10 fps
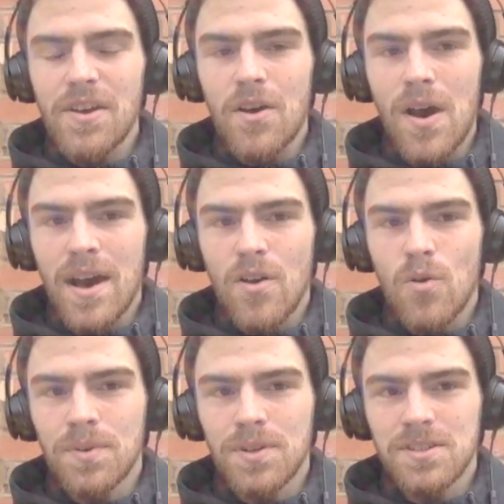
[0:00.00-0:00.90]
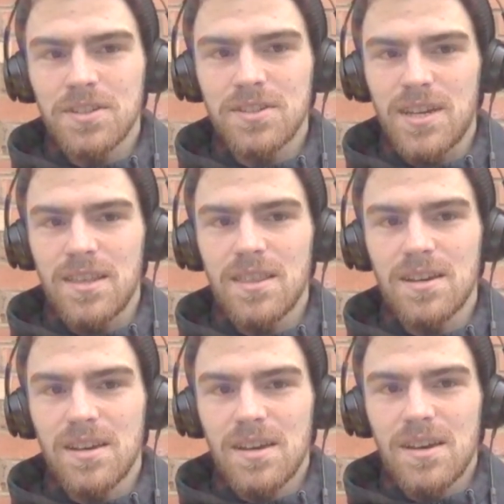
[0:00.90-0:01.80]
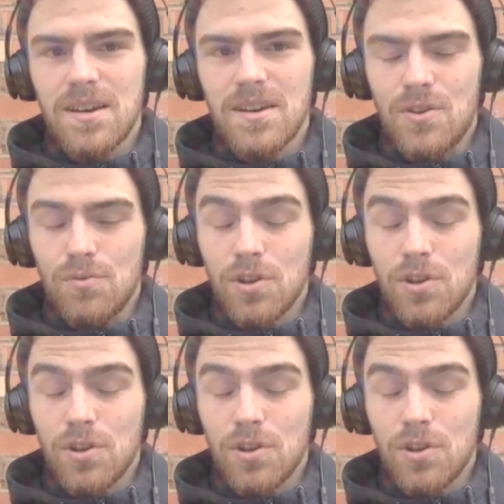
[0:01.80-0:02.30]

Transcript: eye-opening to see that, the